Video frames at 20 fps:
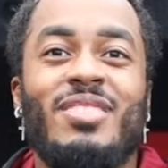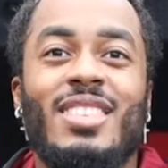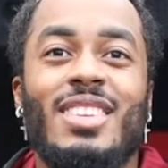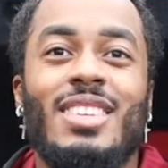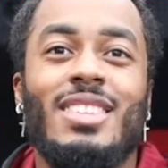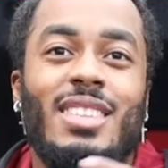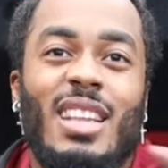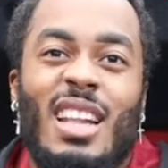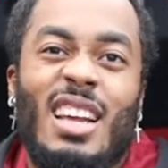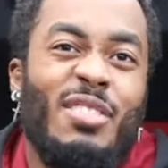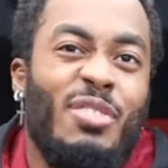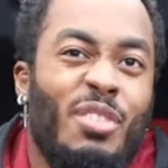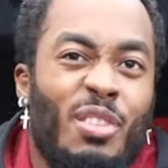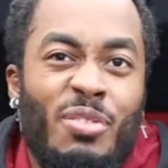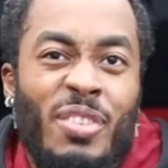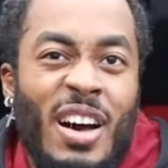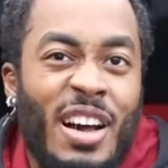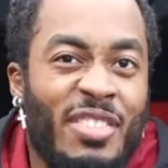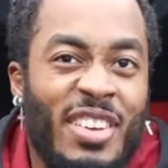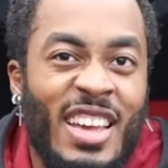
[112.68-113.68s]
So like
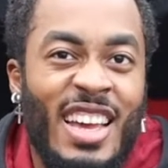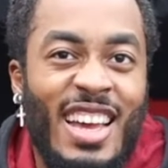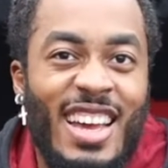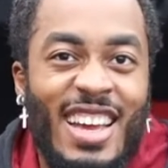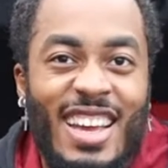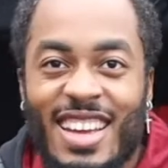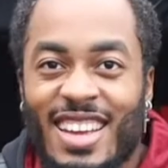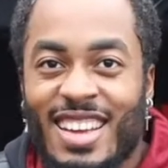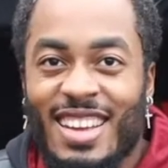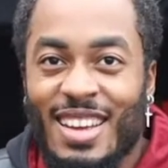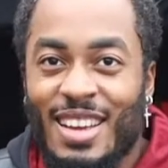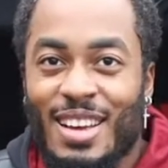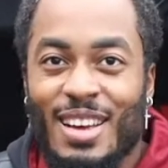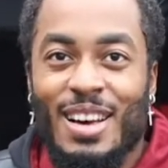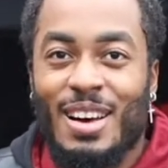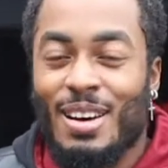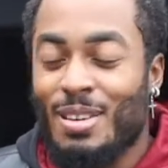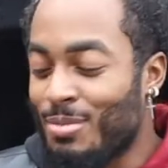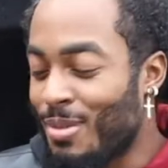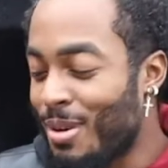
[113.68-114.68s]
4-5k,
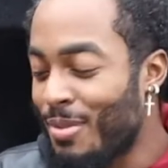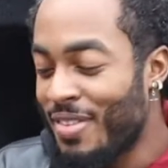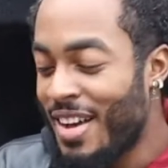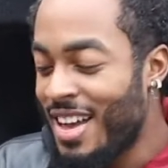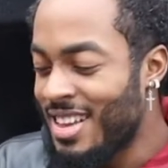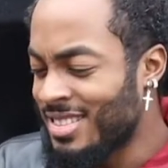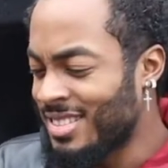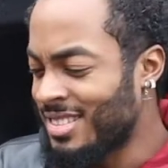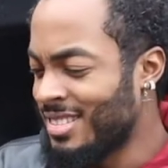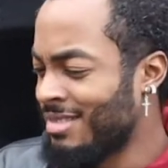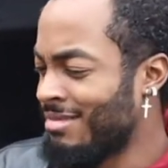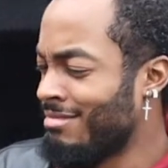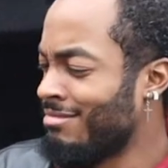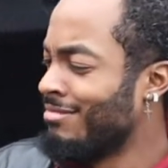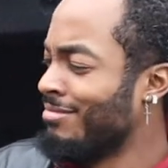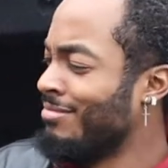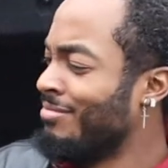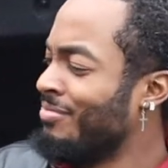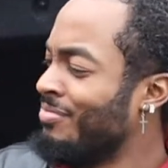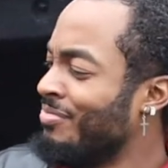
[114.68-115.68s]
1,000,
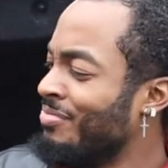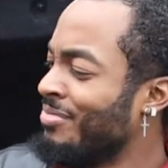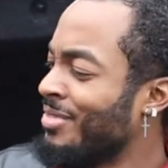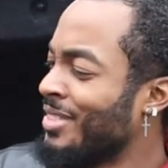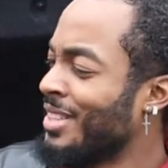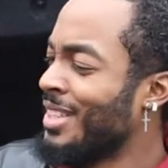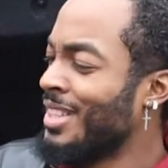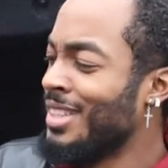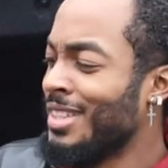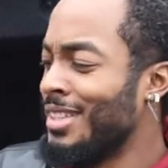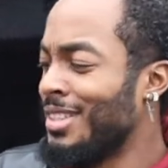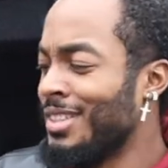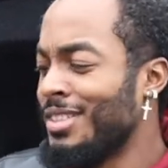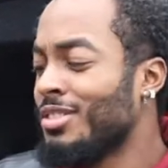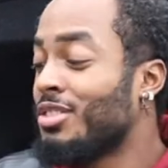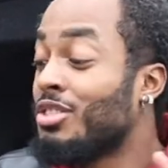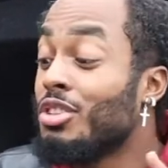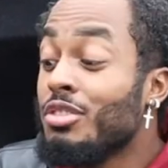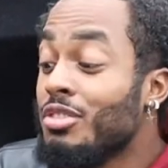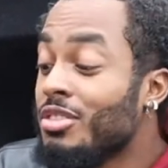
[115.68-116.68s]

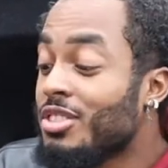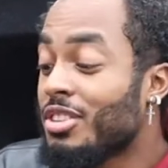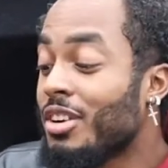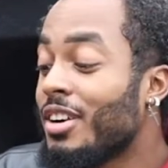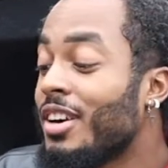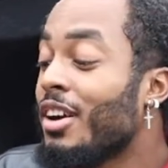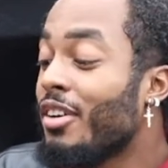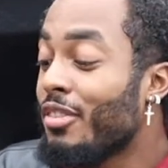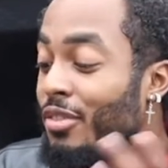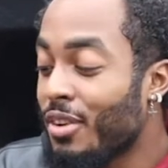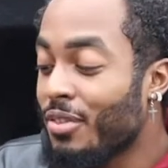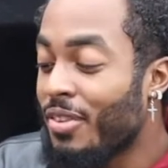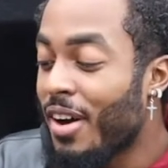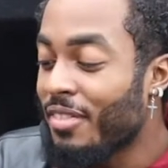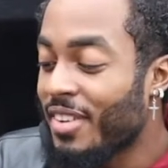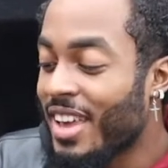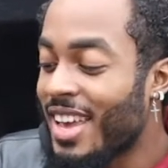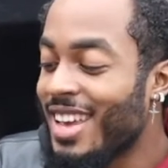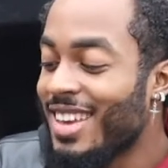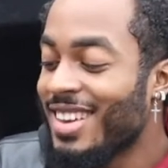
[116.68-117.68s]
sorry,
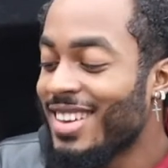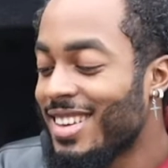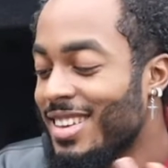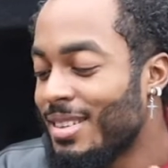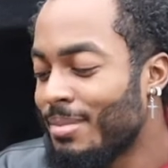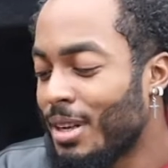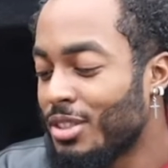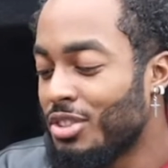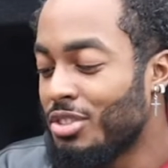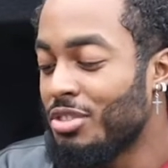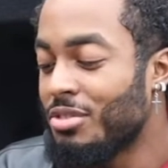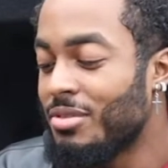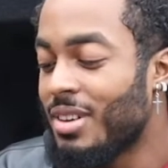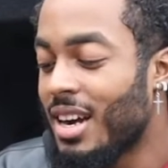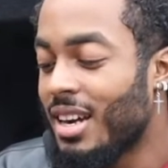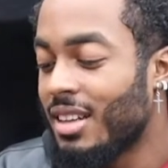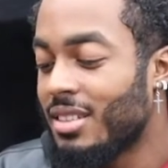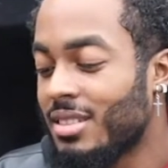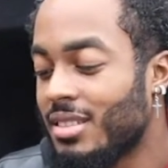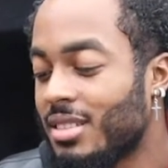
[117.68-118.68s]
4-5k, about 2
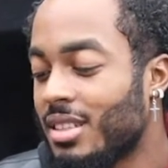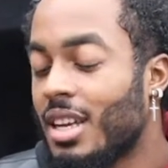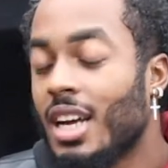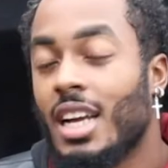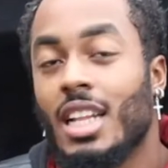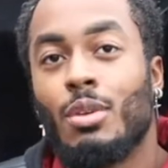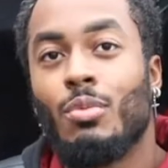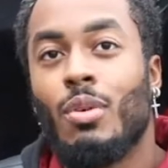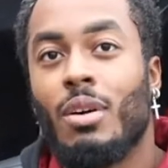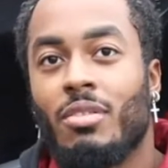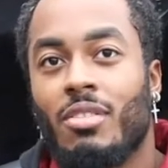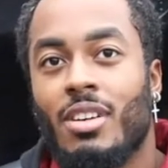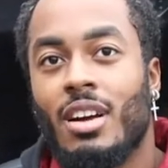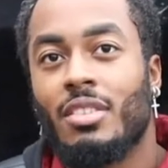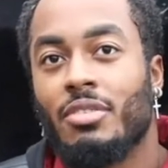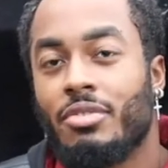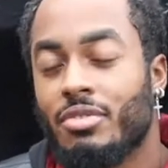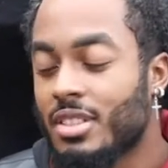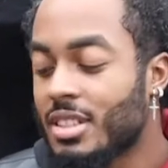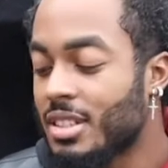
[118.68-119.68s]
grand, and then 1
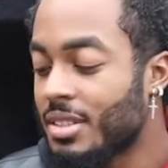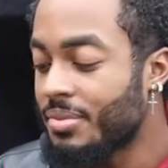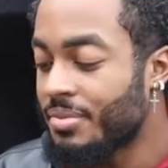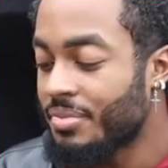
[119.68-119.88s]
grand free.